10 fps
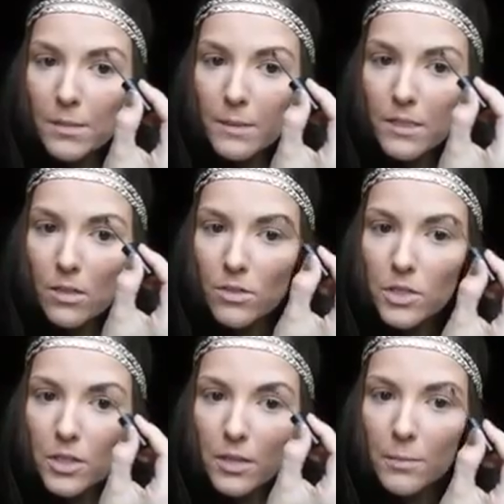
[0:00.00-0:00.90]
but it's
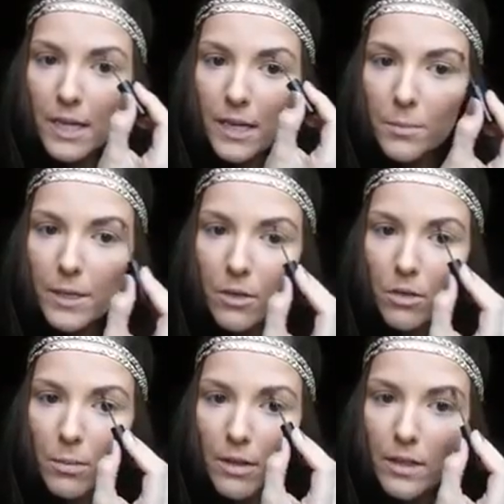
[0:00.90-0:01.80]
also going to make it appear a
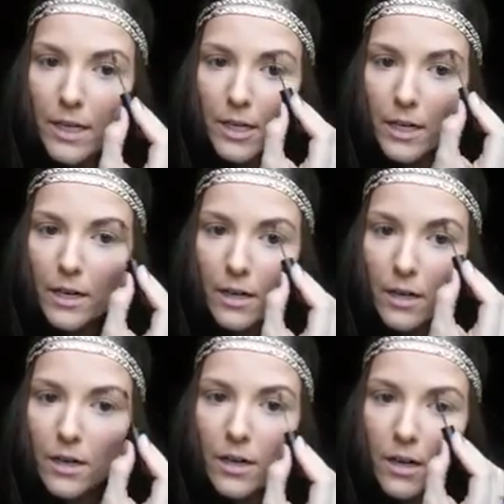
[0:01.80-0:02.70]
little bit thicker
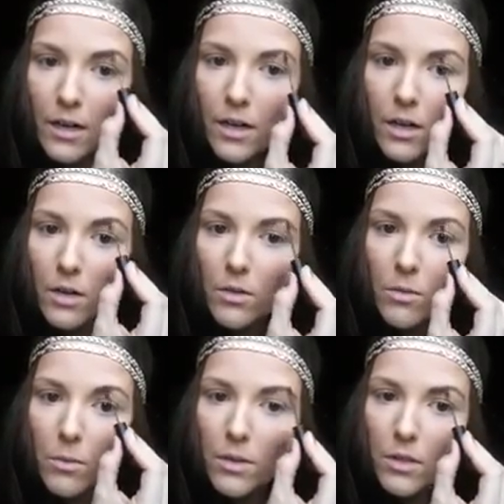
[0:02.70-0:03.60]

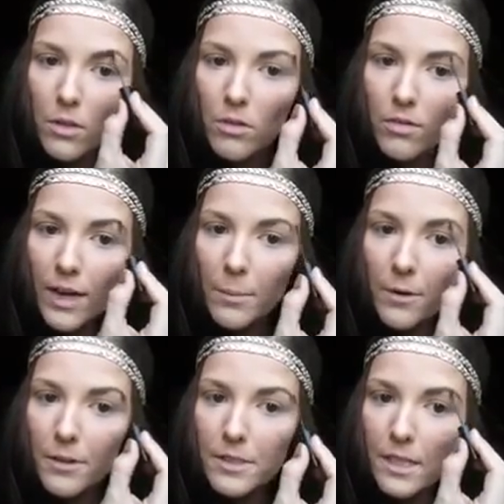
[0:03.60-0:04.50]
with the little
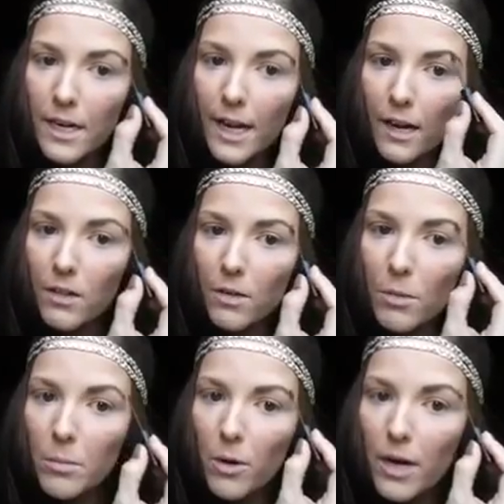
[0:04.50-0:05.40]
fibers. It's going to add a little
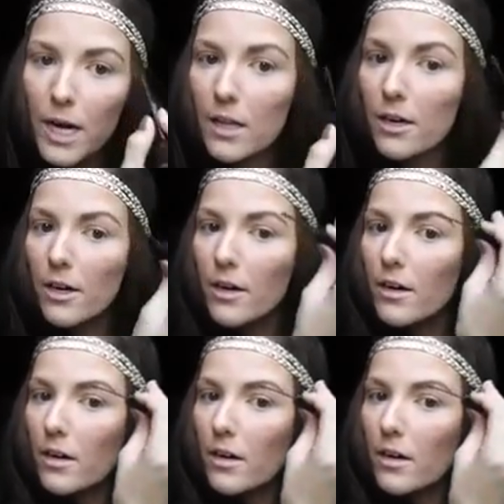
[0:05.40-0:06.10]
bit more color.